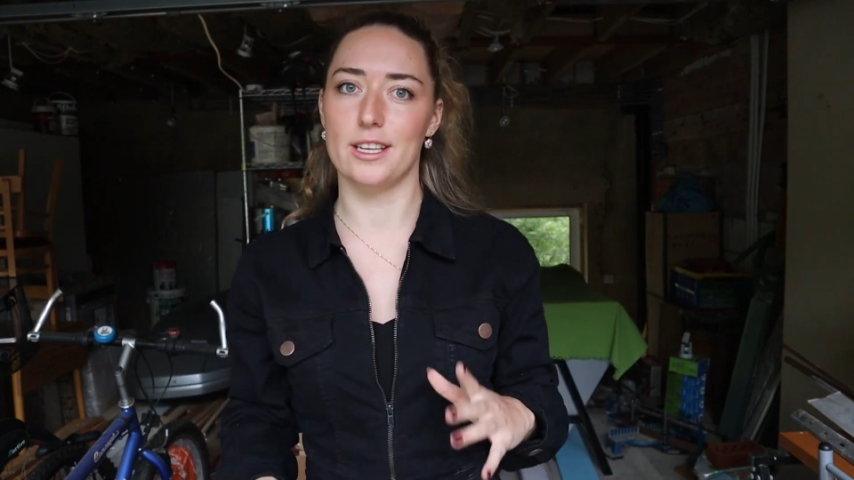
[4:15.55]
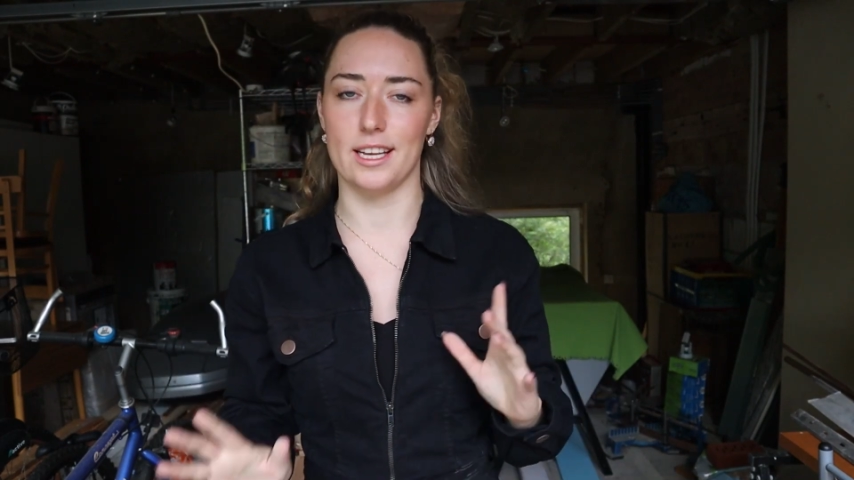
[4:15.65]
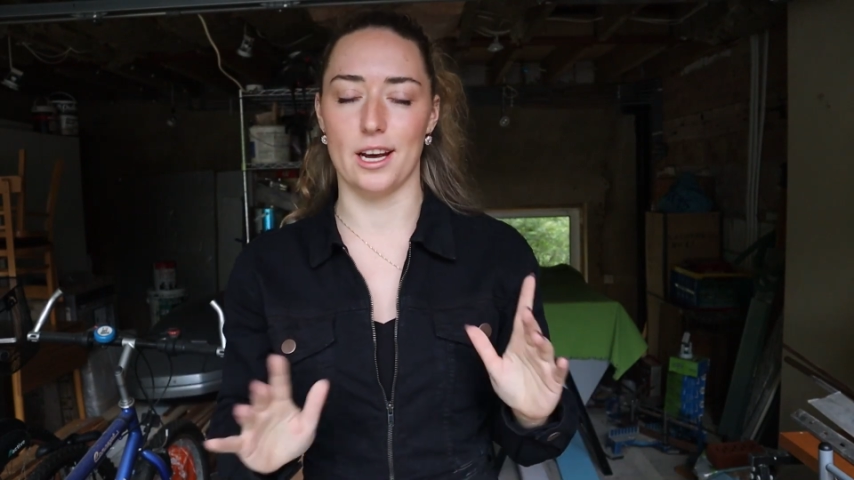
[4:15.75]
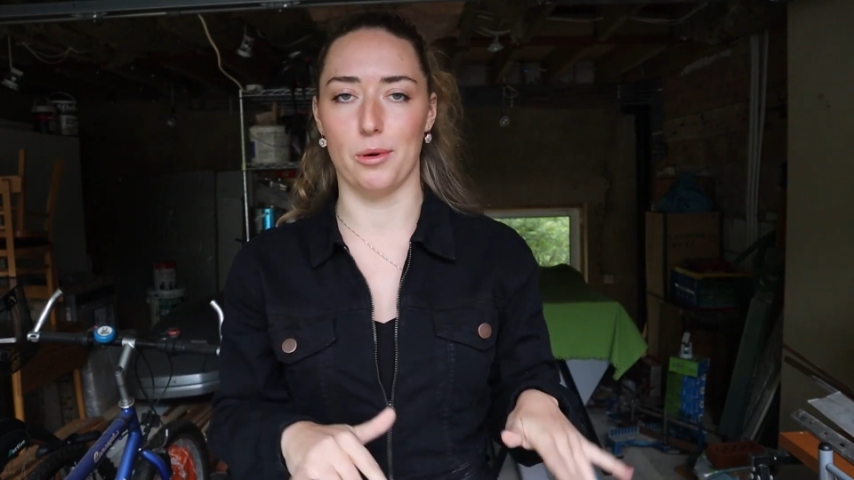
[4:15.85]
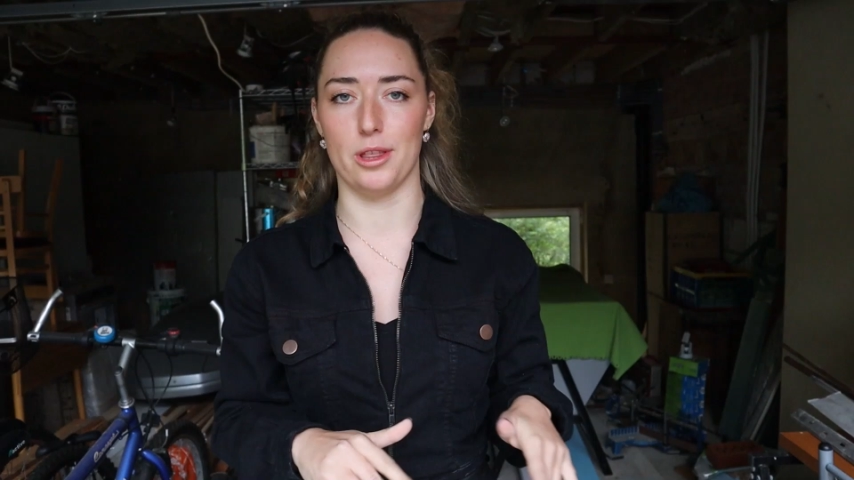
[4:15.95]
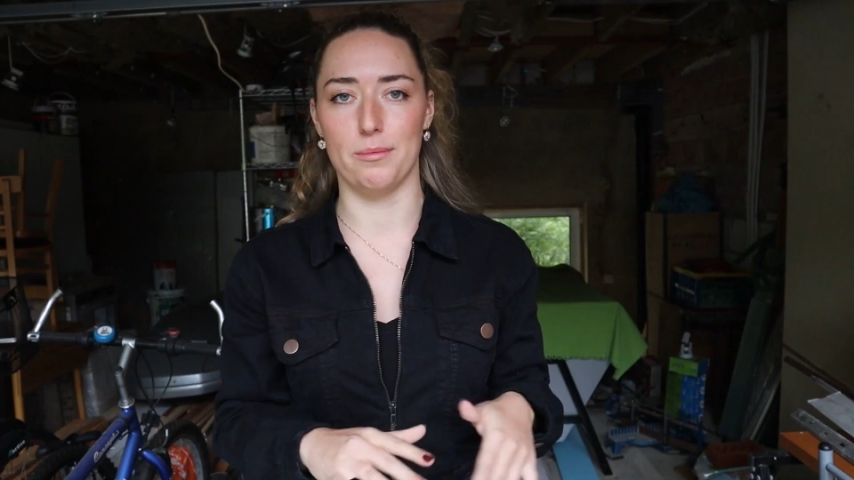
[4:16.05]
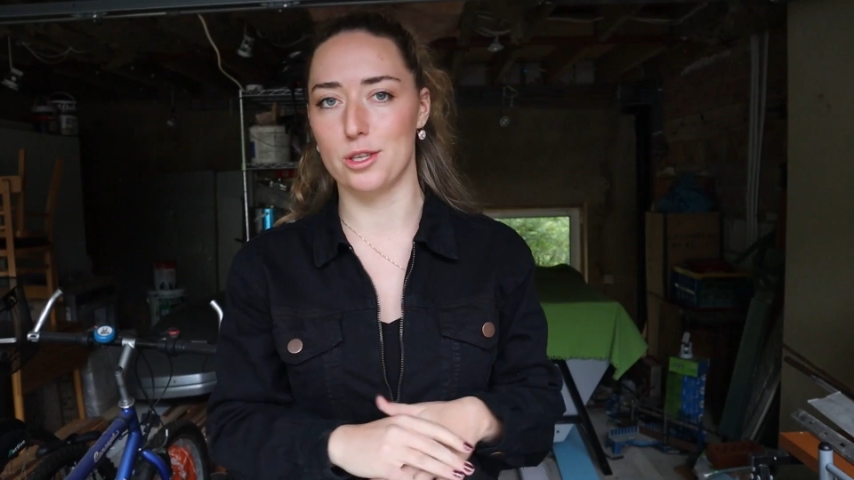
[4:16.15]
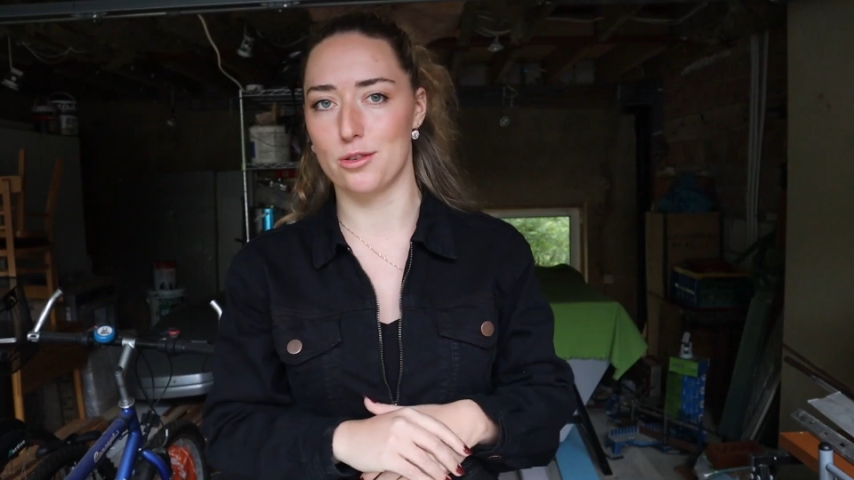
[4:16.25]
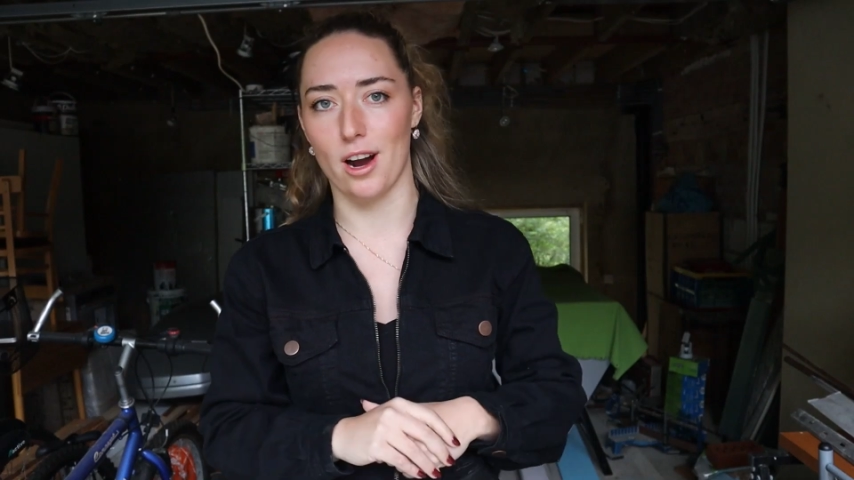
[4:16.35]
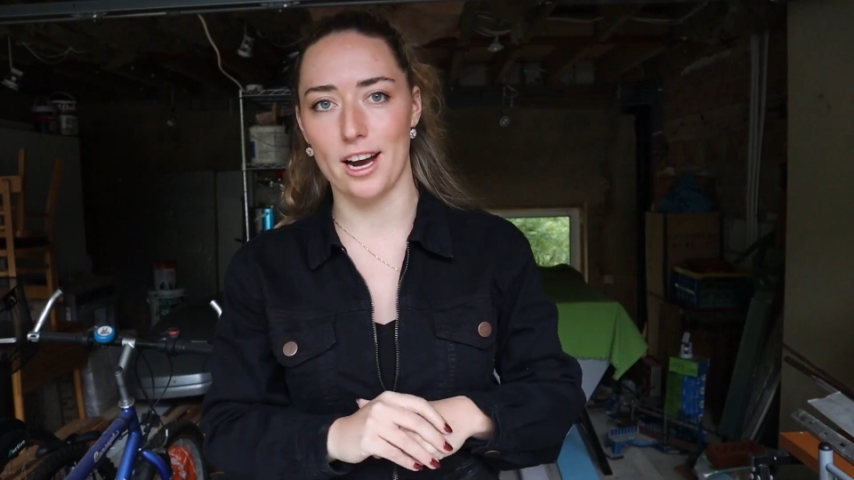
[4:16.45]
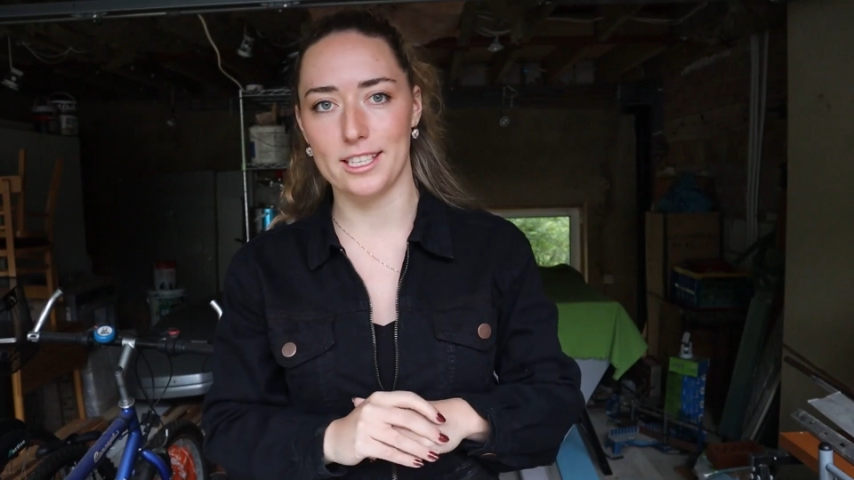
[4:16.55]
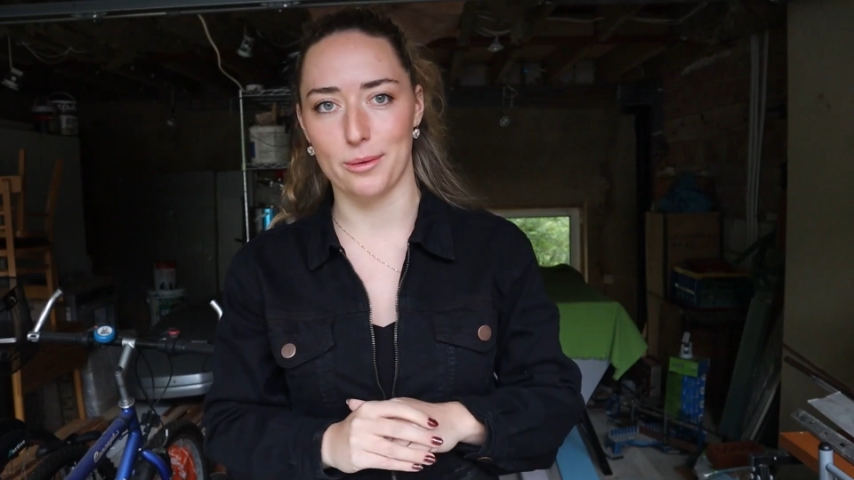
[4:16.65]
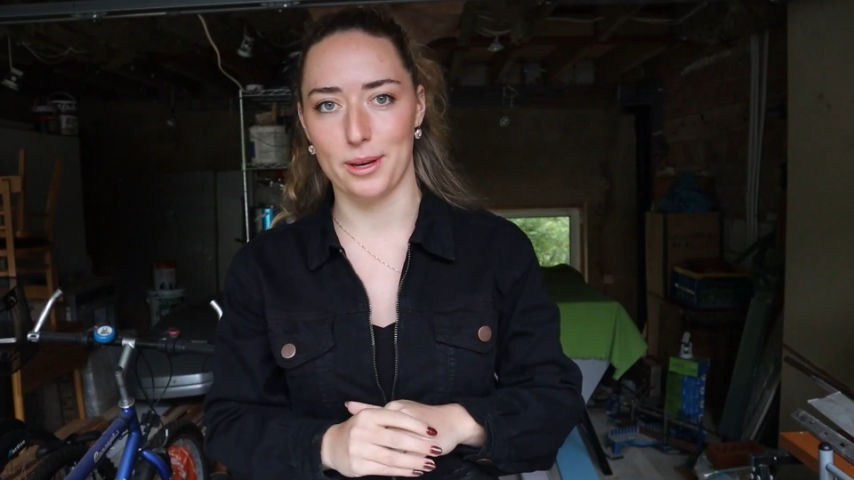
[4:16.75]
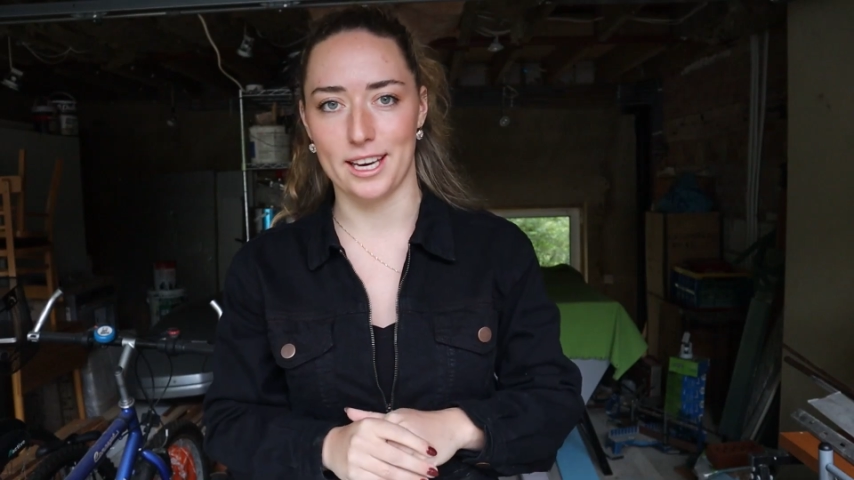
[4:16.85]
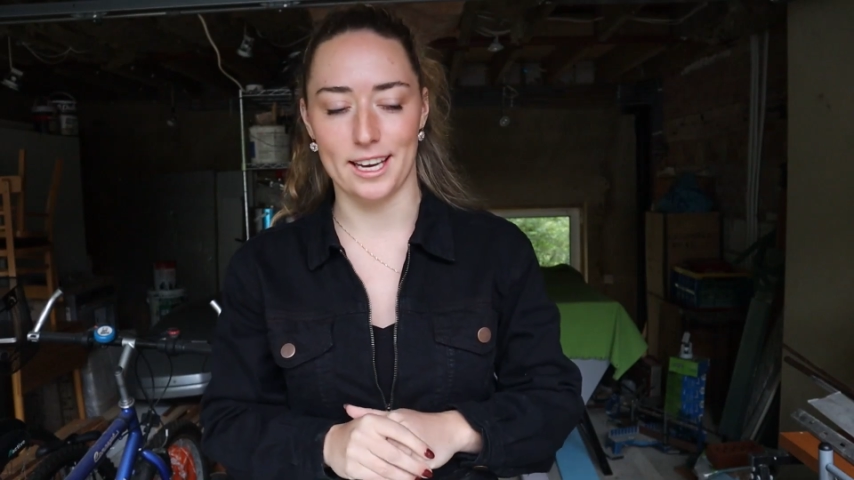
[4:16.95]
because then I want them to dry
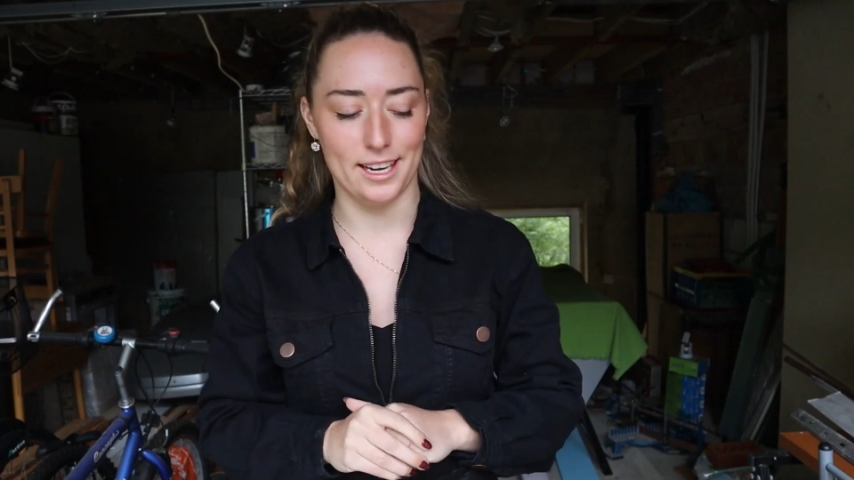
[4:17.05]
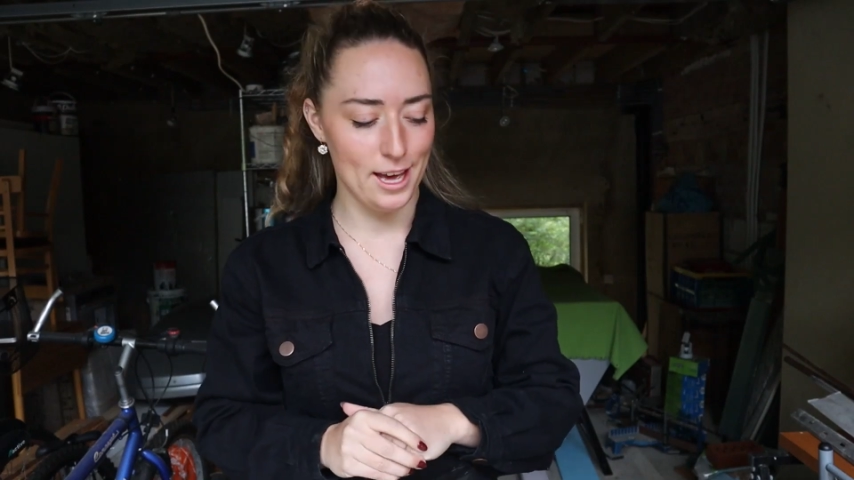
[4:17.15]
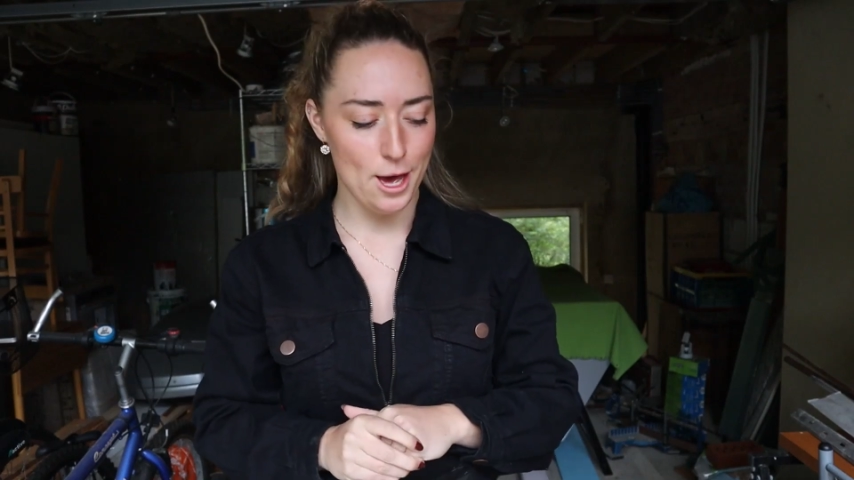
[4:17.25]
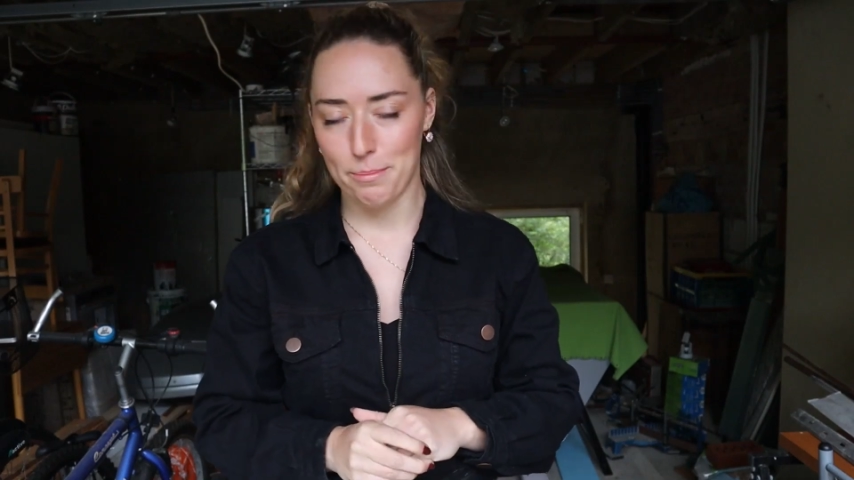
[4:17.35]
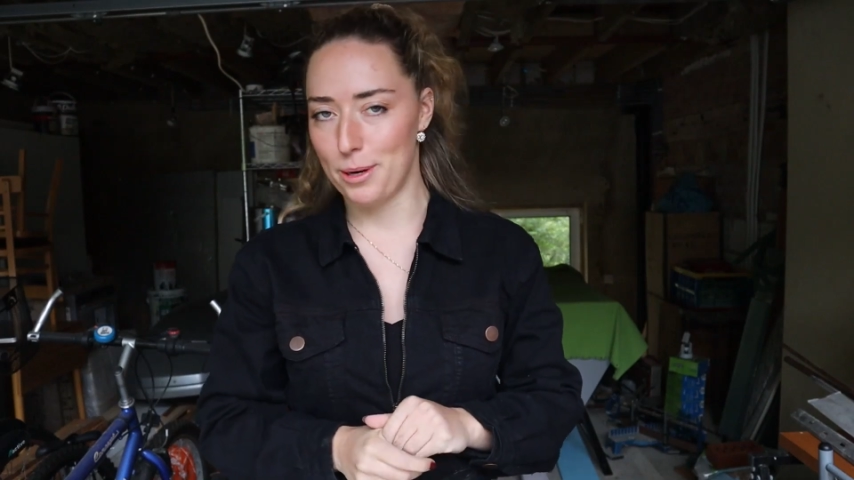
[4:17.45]
so we can